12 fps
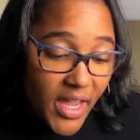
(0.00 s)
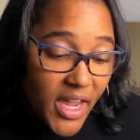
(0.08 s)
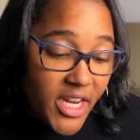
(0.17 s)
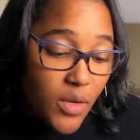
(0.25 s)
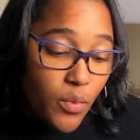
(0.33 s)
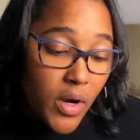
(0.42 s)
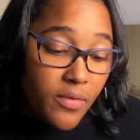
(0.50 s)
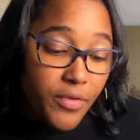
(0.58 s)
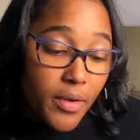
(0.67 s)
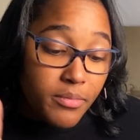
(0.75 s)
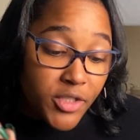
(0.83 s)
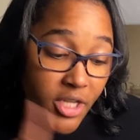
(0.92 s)
anywhere
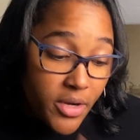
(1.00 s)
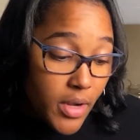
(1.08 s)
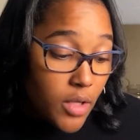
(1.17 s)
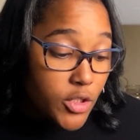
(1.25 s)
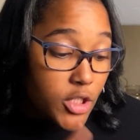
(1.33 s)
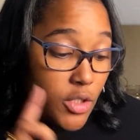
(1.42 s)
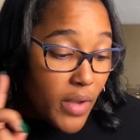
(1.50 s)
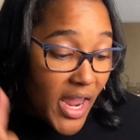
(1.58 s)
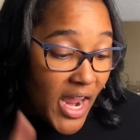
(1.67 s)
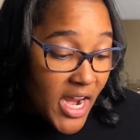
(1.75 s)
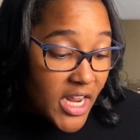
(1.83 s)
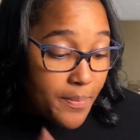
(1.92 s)
from 0 to
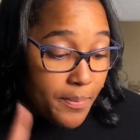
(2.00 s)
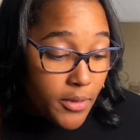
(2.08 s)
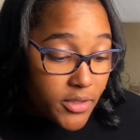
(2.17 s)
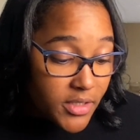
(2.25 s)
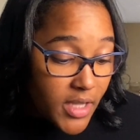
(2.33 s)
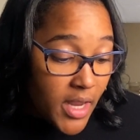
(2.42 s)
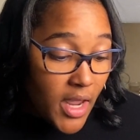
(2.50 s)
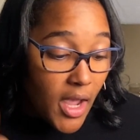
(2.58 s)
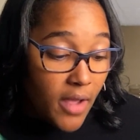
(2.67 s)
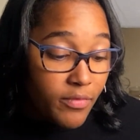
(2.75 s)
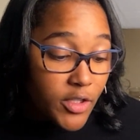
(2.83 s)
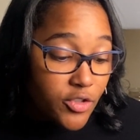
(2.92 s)
80%
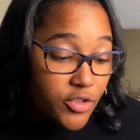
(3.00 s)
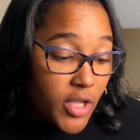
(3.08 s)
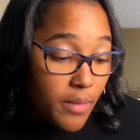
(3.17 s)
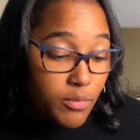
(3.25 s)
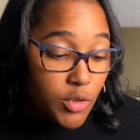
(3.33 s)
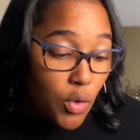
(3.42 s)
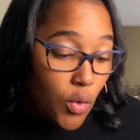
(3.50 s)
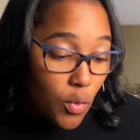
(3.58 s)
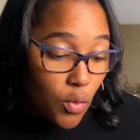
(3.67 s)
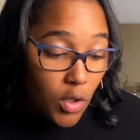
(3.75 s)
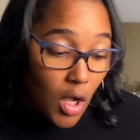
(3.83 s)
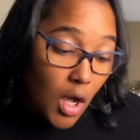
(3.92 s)
of the
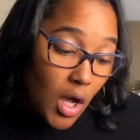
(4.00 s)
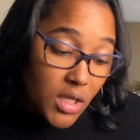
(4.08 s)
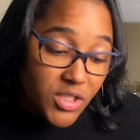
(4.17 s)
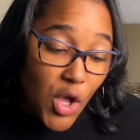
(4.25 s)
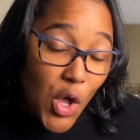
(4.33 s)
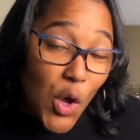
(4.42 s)
subtotal cost,